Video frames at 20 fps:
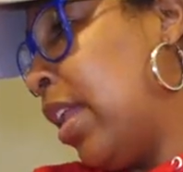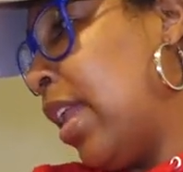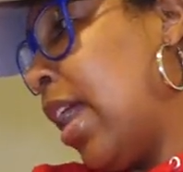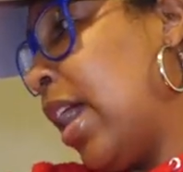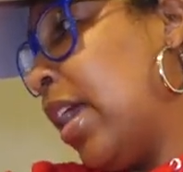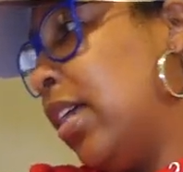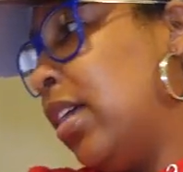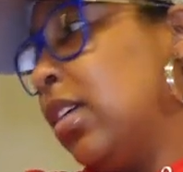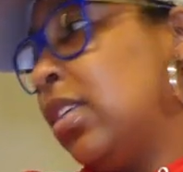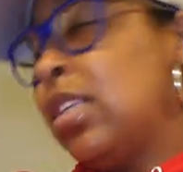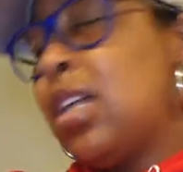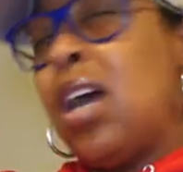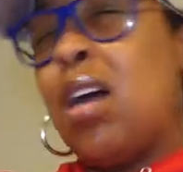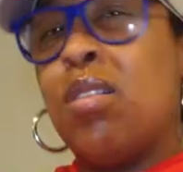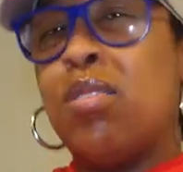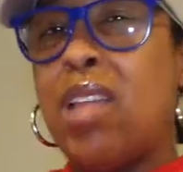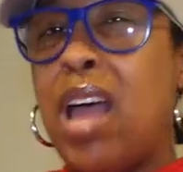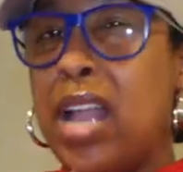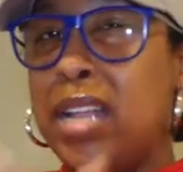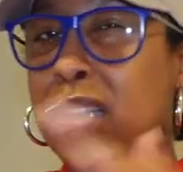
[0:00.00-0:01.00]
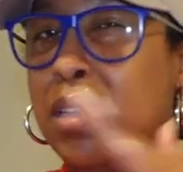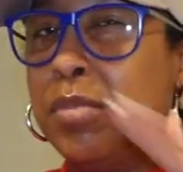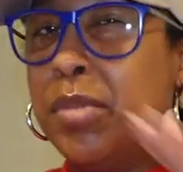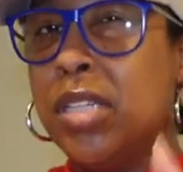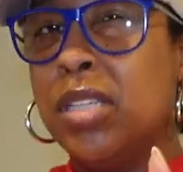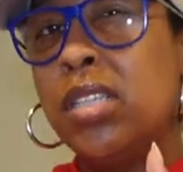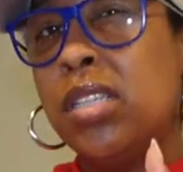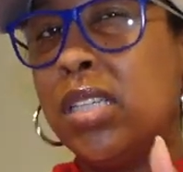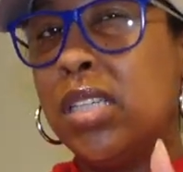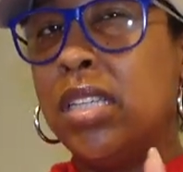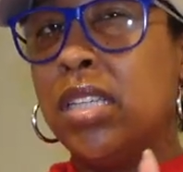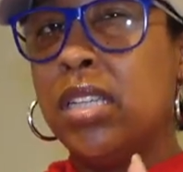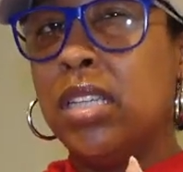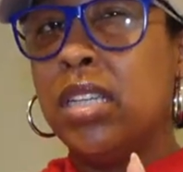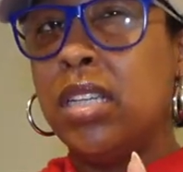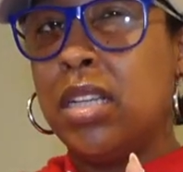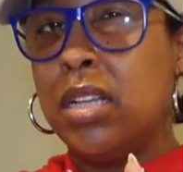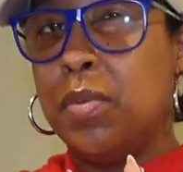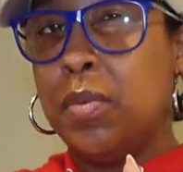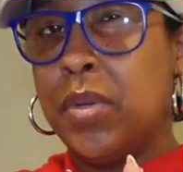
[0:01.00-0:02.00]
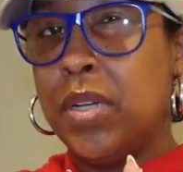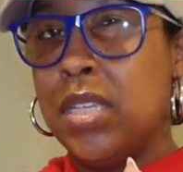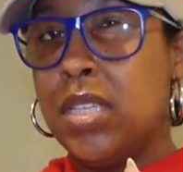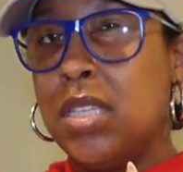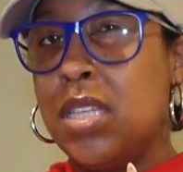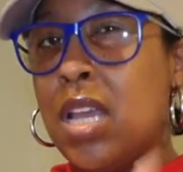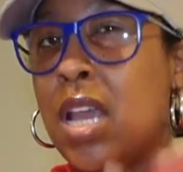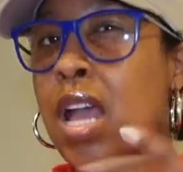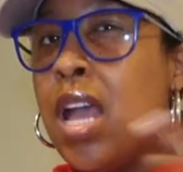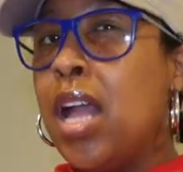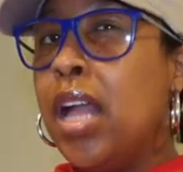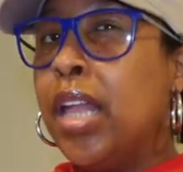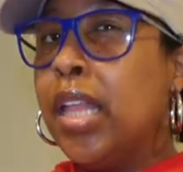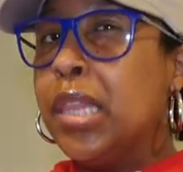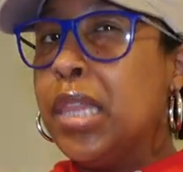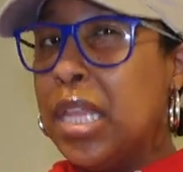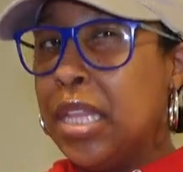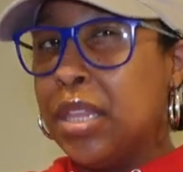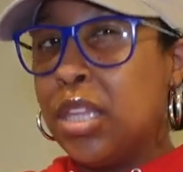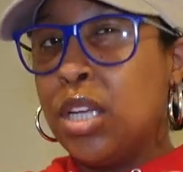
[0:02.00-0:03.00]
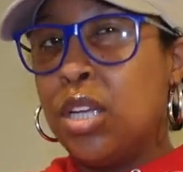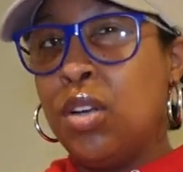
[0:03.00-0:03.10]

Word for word: like. Because I don't like them hood-looking ones that the